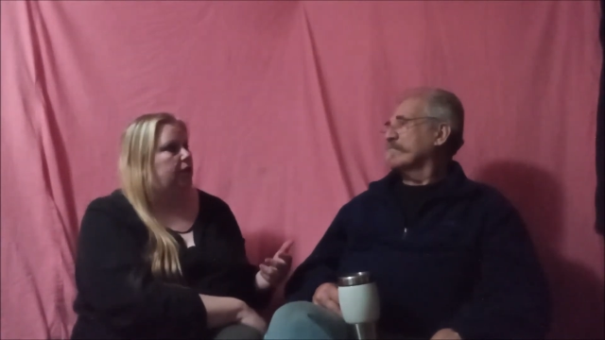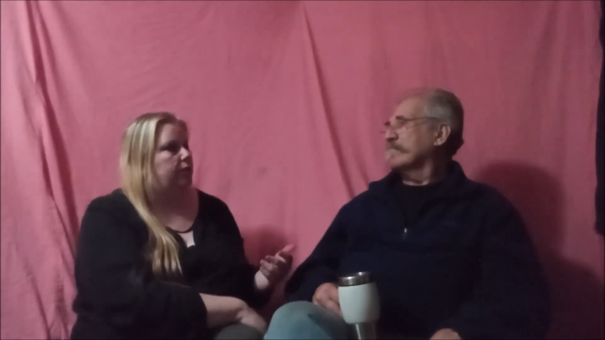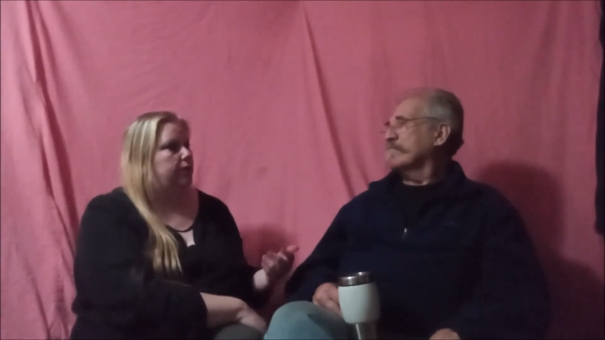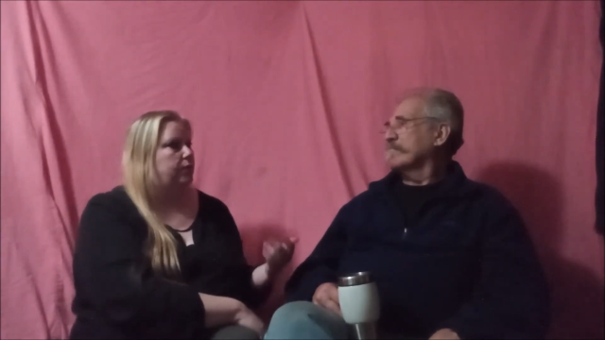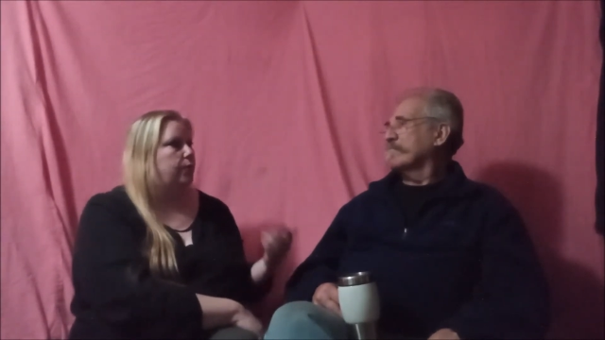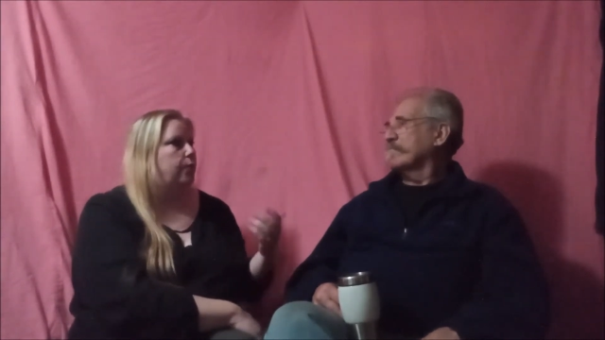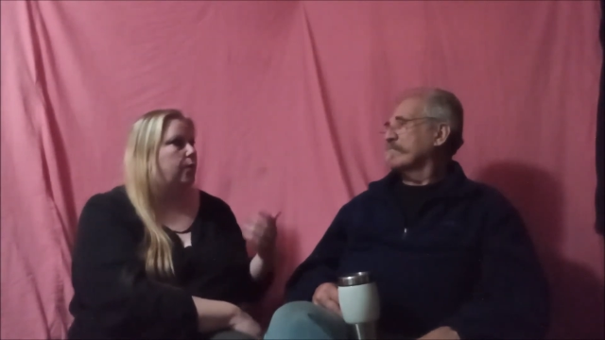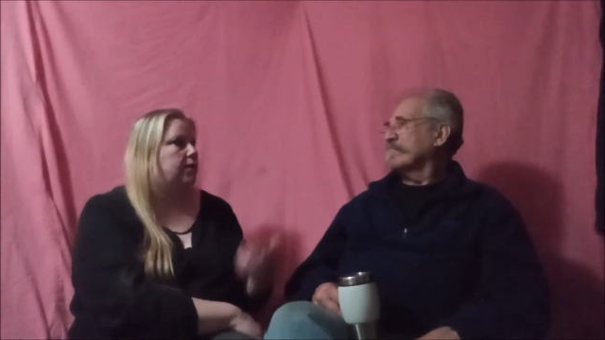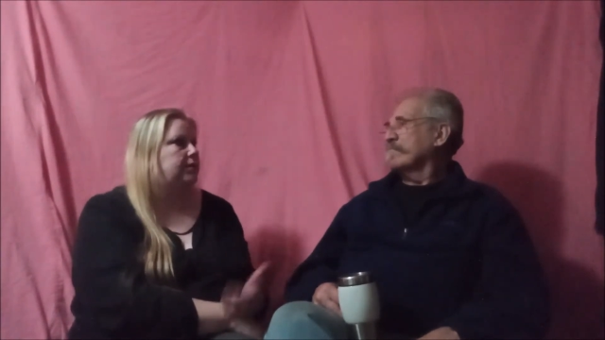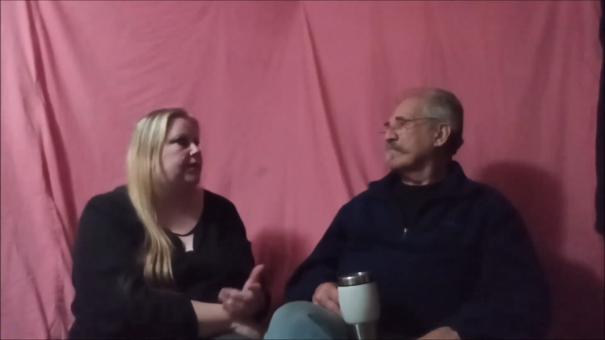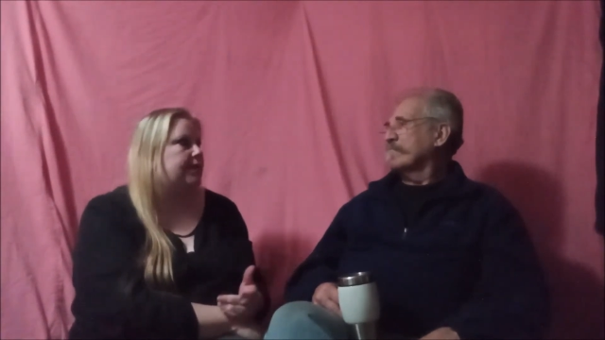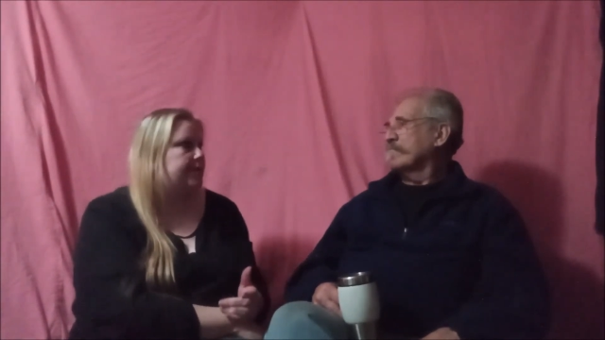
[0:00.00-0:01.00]
Speaker 1: you're a
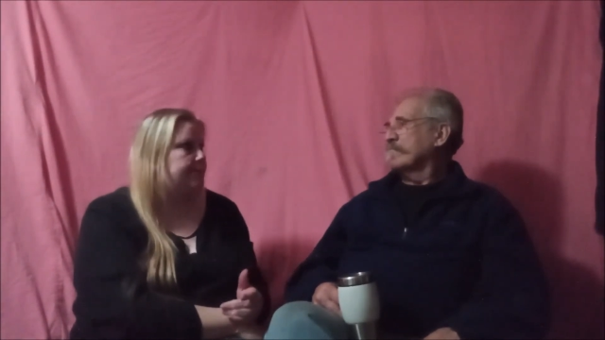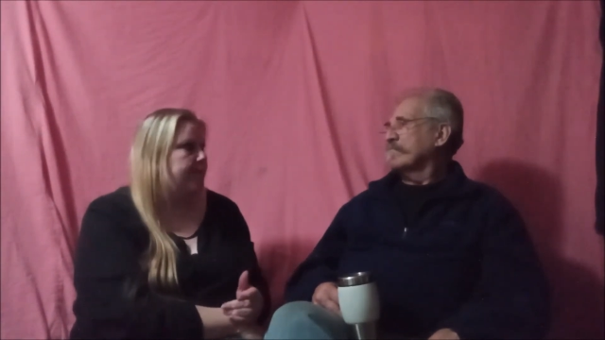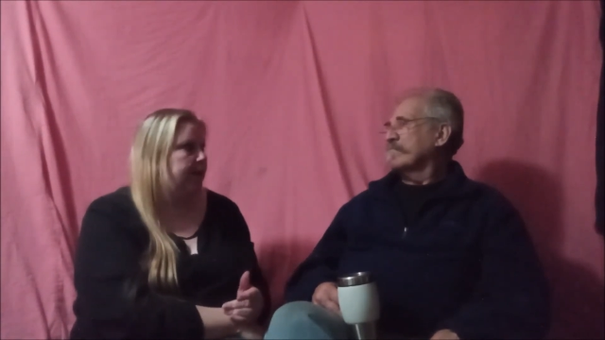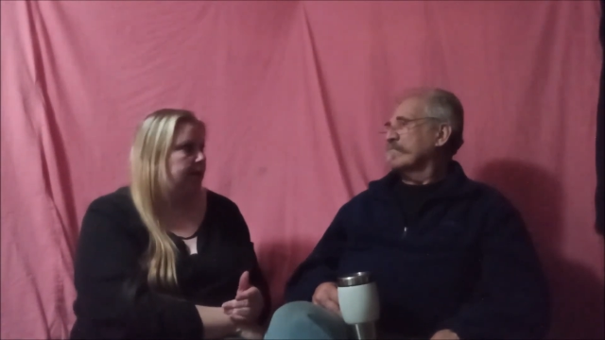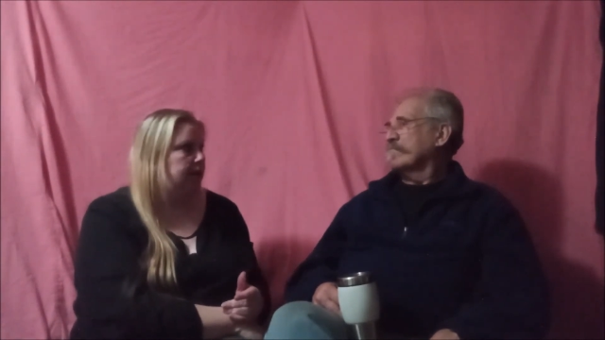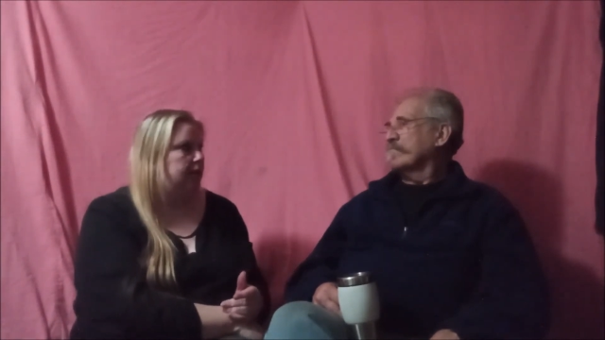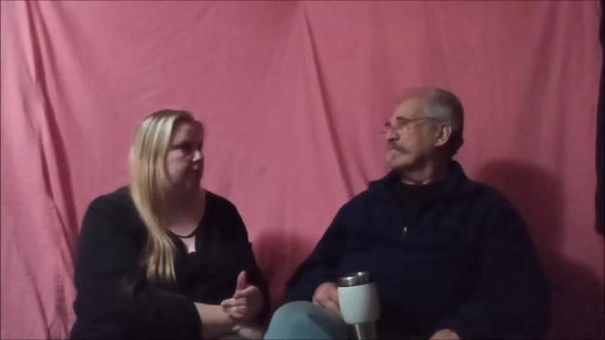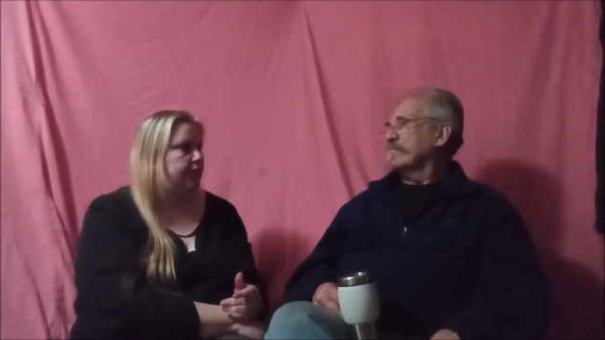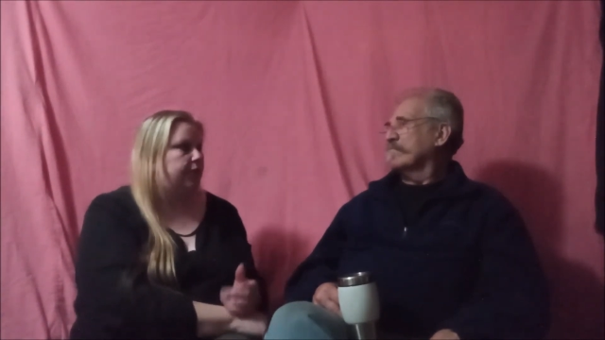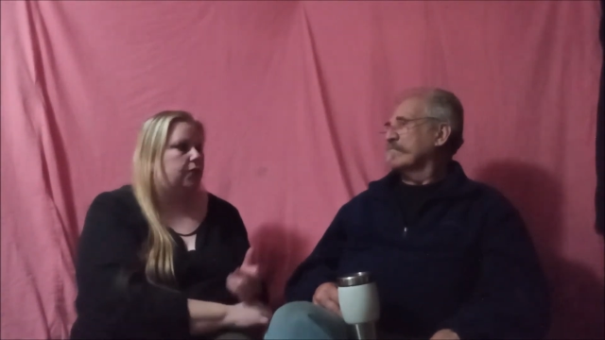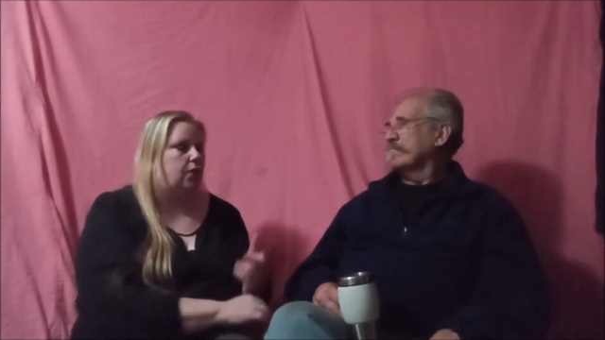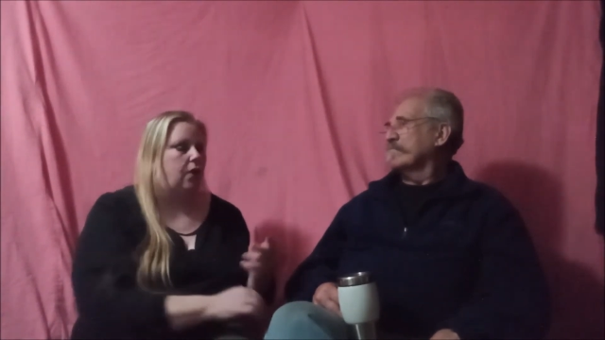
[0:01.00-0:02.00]
wanted man
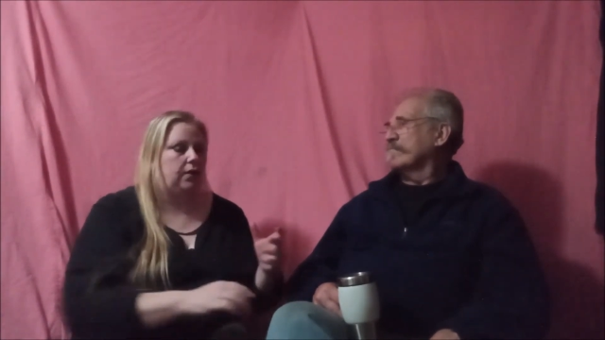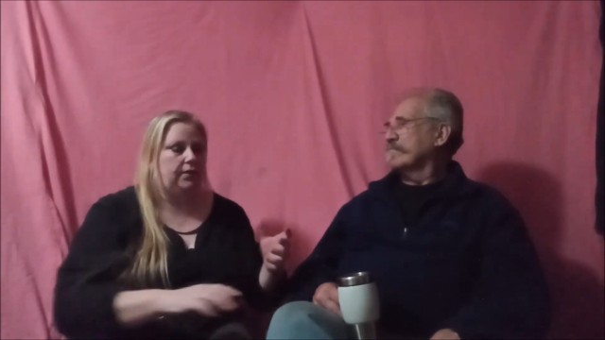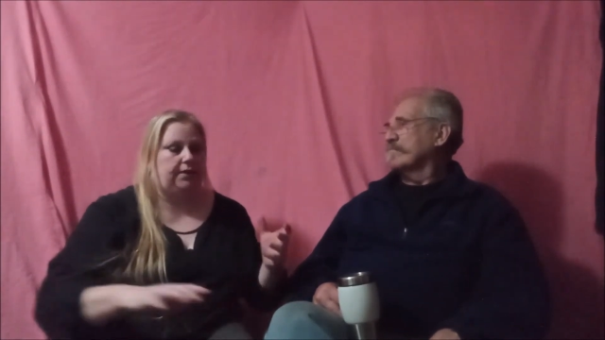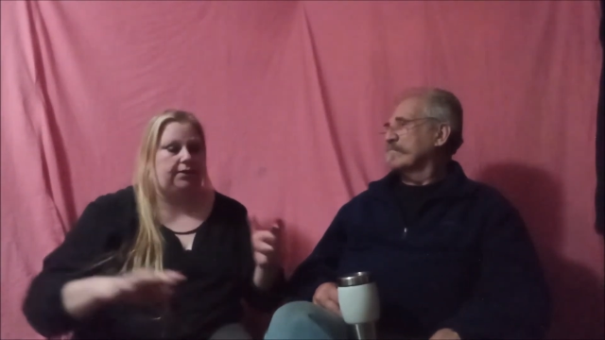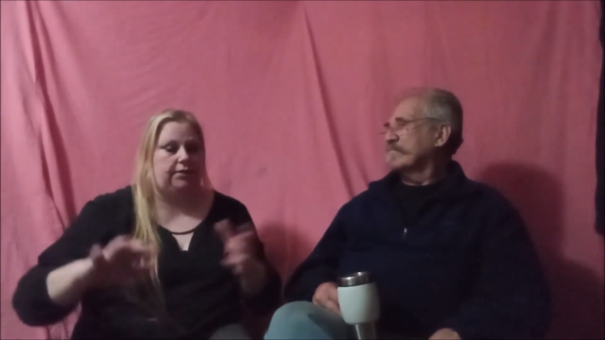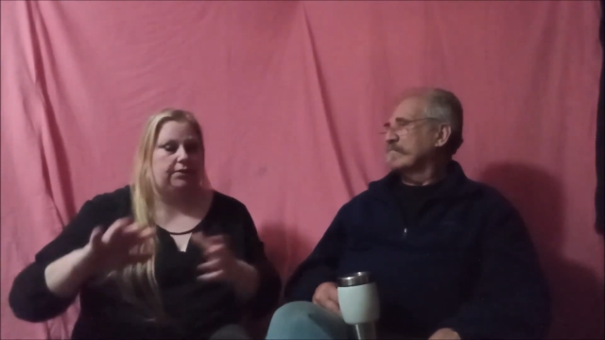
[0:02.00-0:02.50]
for all this